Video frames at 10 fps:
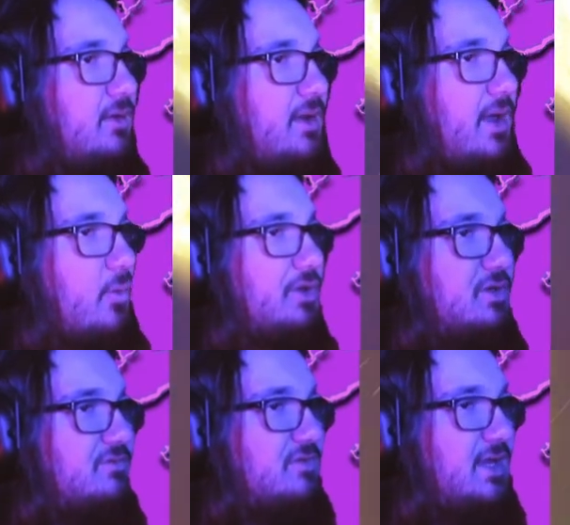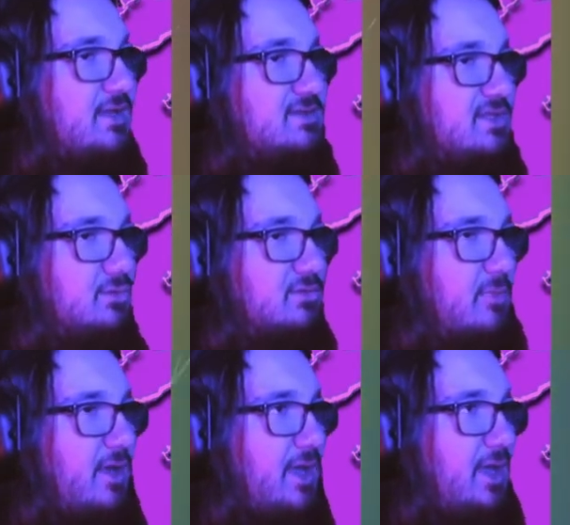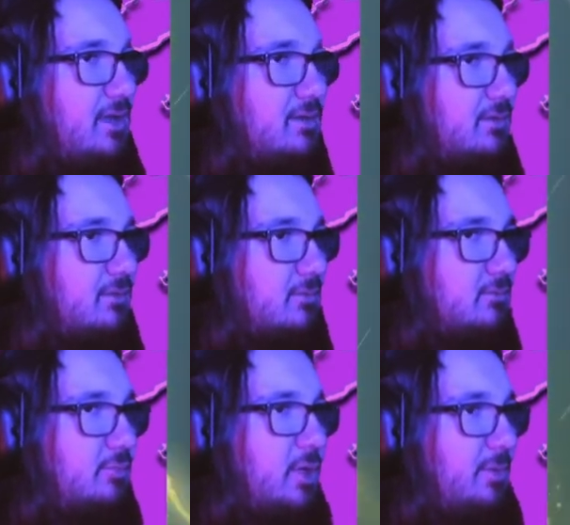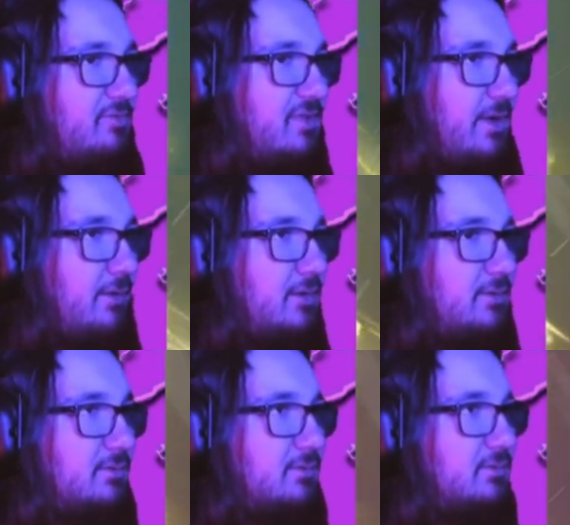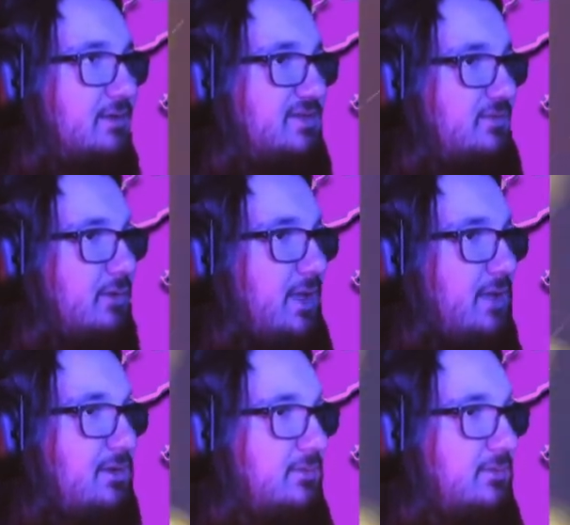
And I wouldn't have needed to use my purple flower. That's okay.